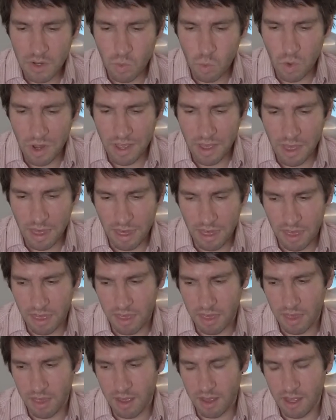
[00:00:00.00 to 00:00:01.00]

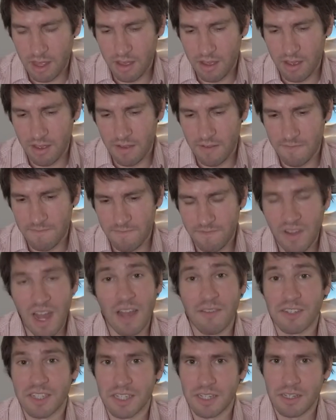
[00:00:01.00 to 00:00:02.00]
with uh,
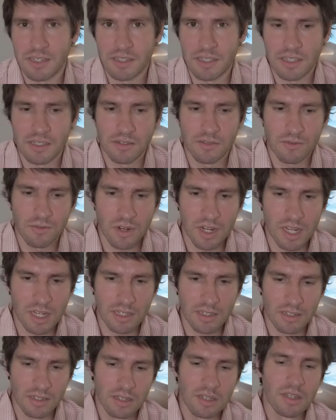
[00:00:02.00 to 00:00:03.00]
five scenes,
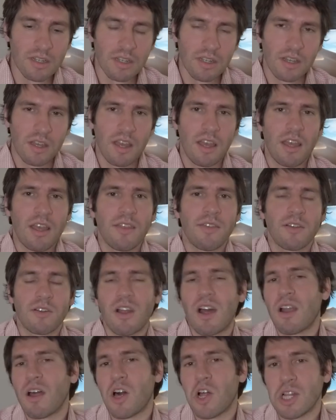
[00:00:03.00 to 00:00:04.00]
right? And
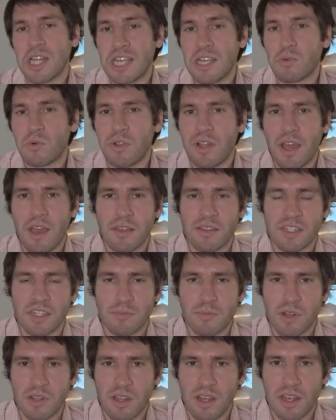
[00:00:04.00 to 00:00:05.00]
they're not all equal length.
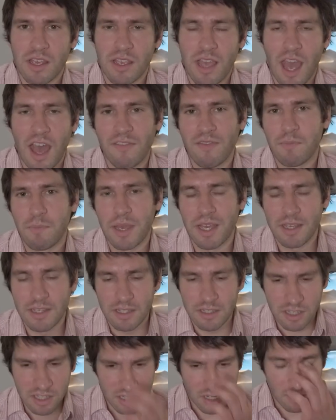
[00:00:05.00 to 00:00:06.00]
Some are like half a
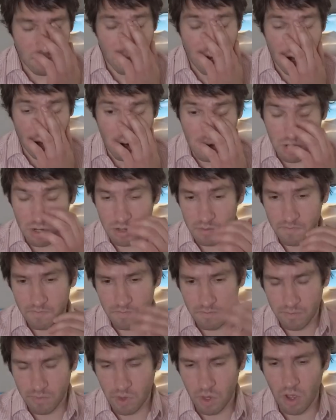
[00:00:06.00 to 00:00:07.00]
page, some are
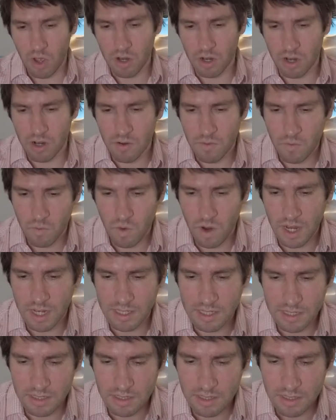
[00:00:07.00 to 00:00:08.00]
longer,
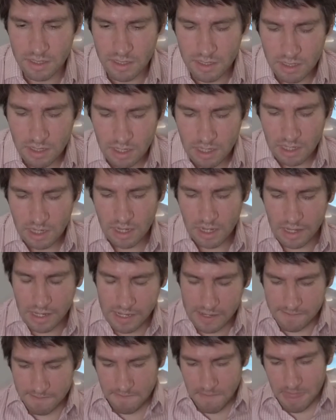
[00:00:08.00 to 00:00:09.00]
right?
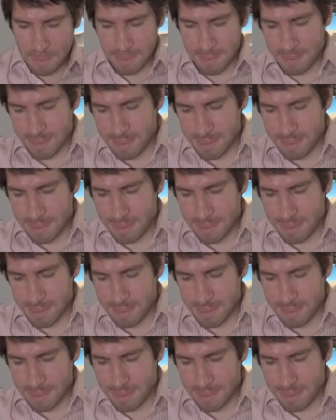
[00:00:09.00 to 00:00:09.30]
Um,